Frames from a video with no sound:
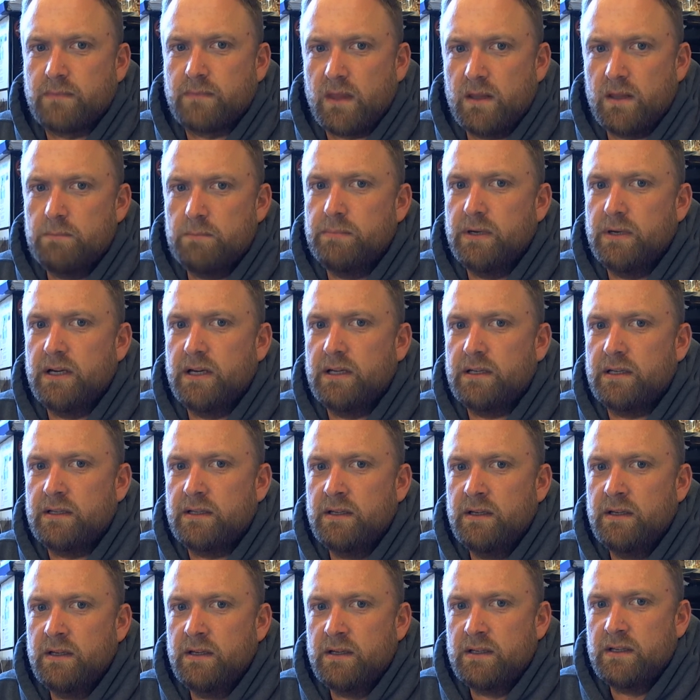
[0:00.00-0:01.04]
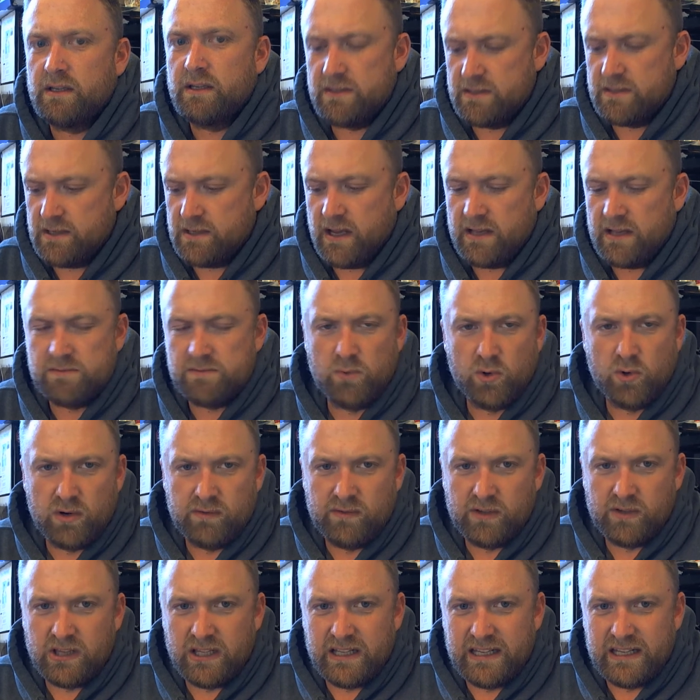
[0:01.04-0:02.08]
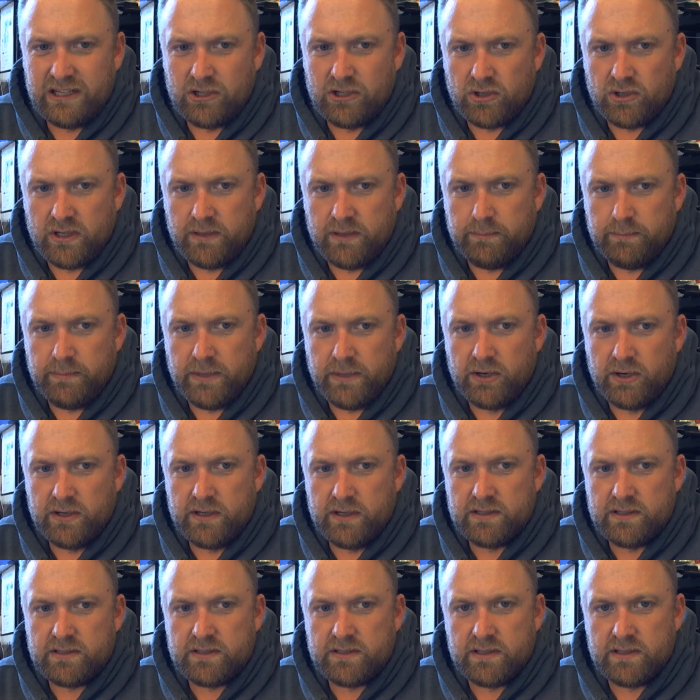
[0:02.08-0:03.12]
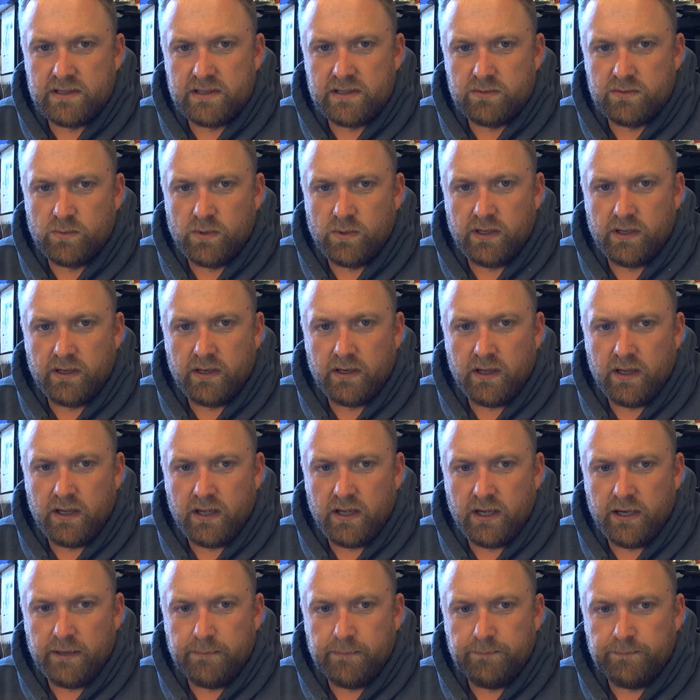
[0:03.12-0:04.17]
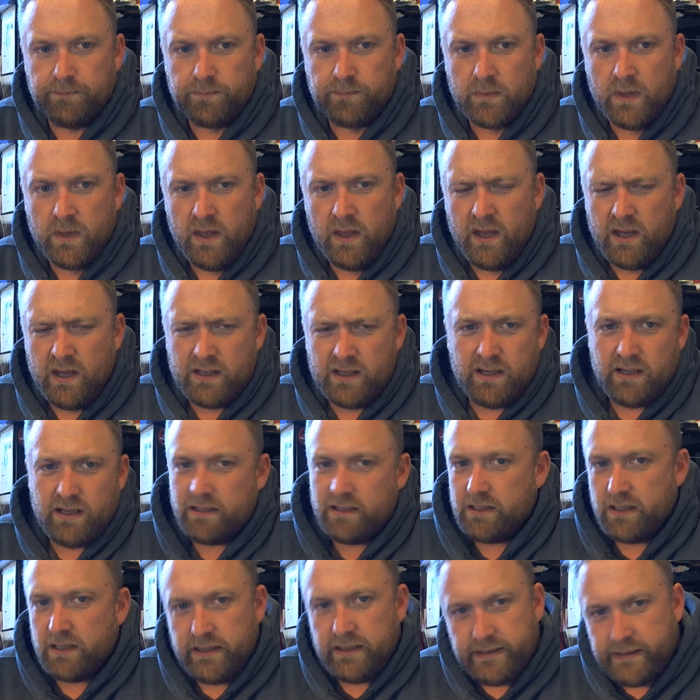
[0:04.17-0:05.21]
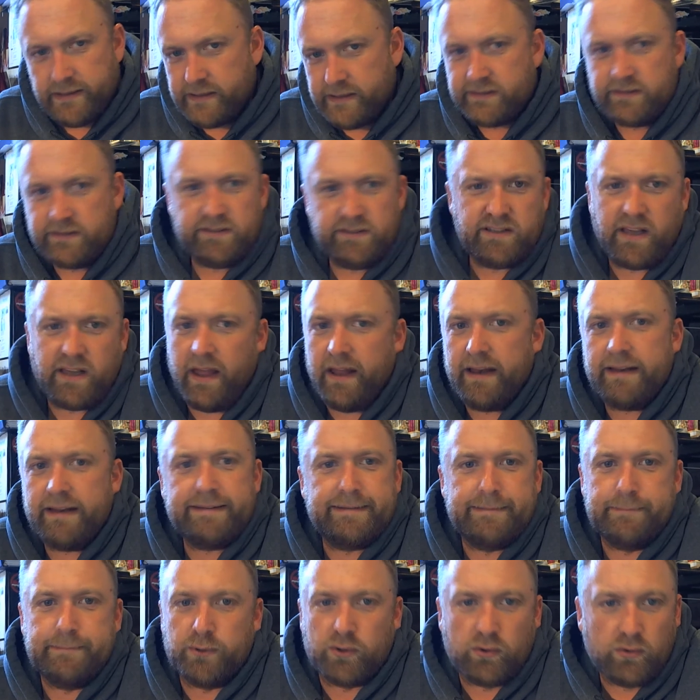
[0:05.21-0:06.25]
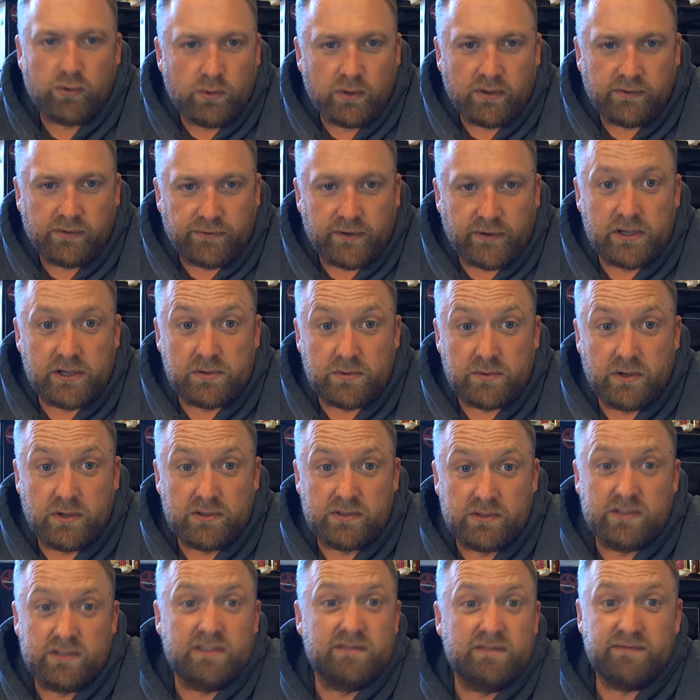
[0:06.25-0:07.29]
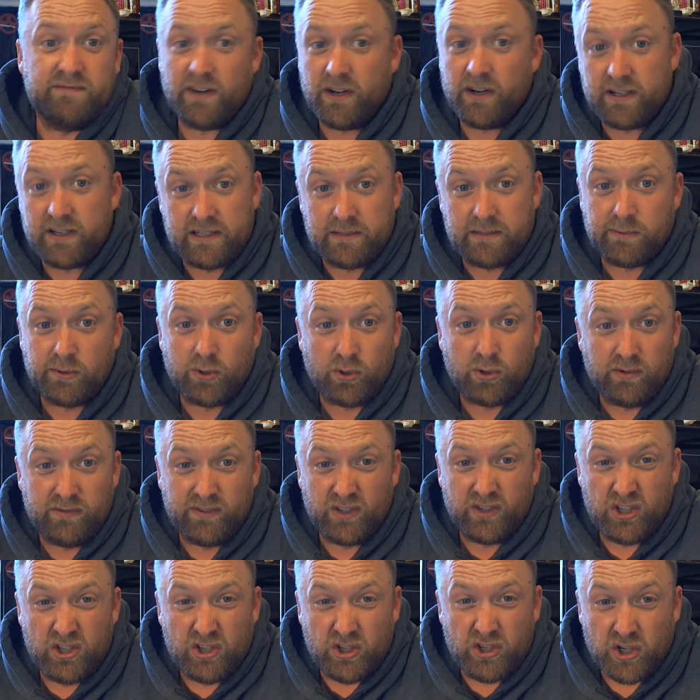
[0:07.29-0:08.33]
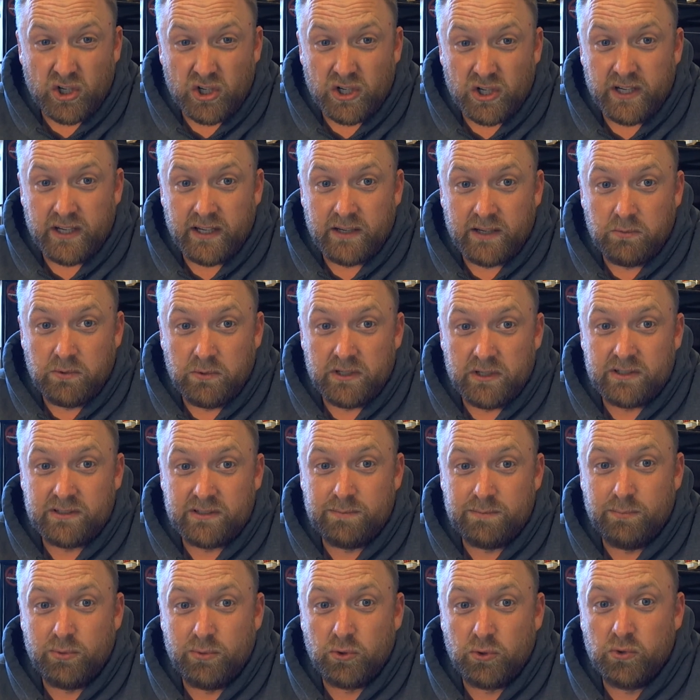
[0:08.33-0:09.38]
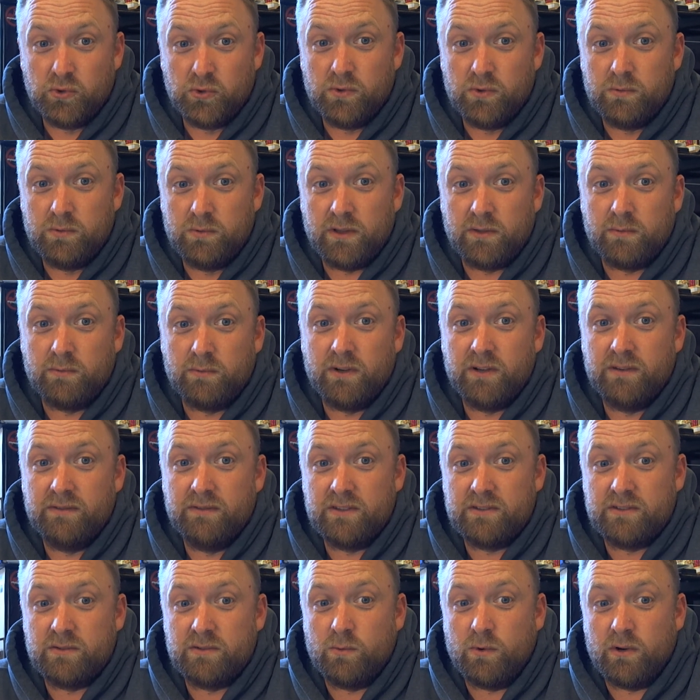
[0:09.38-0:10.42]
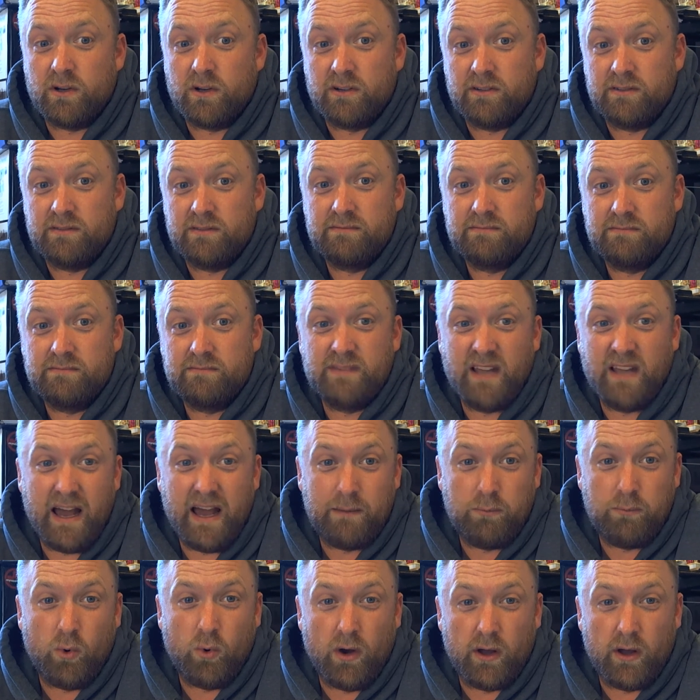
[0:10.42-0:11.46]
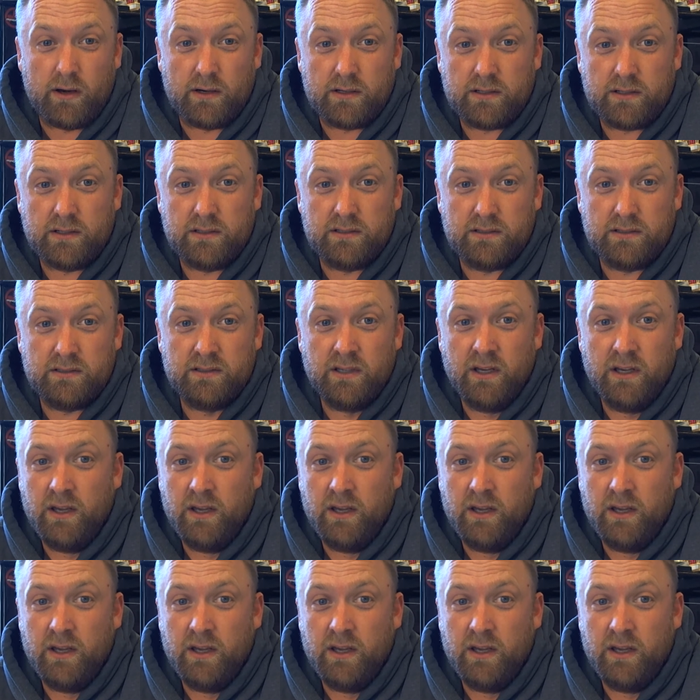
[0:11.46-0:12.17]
but because it has more of a lingering bitterness to this one. It's kind of typical with French roasts, and very typical of a Keurig when it's brewed with Rio Vista water, tap water, because